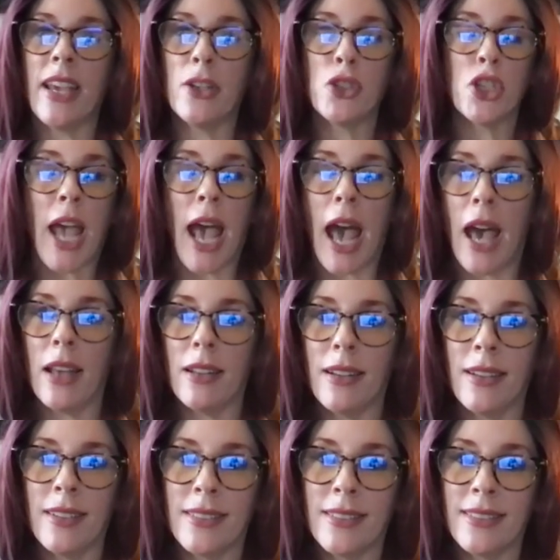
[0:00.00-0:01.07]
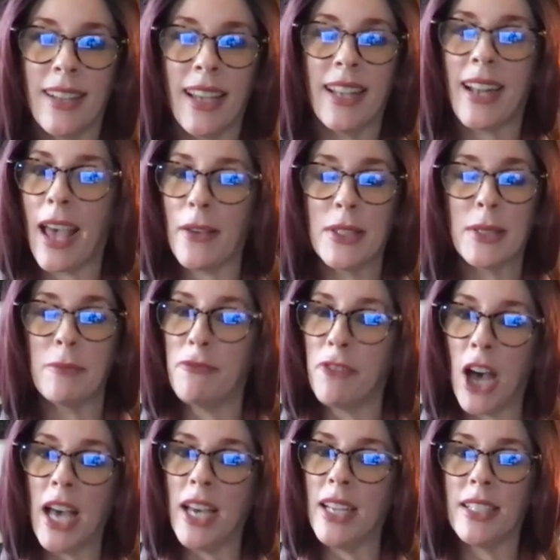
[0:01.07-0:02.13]
and chat and, and have some
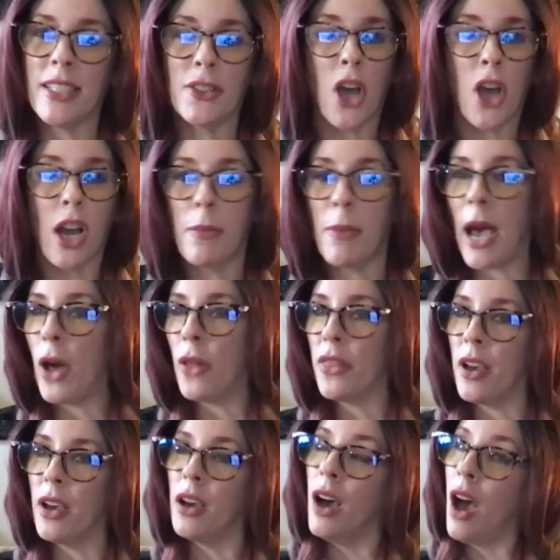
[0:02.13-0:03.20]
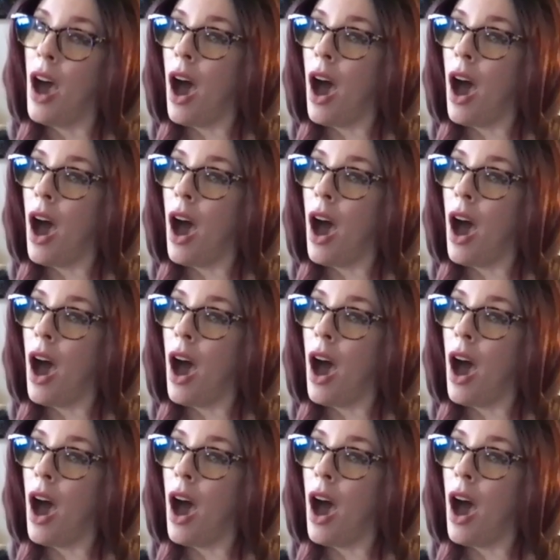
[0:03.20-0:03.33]
fun and talk about the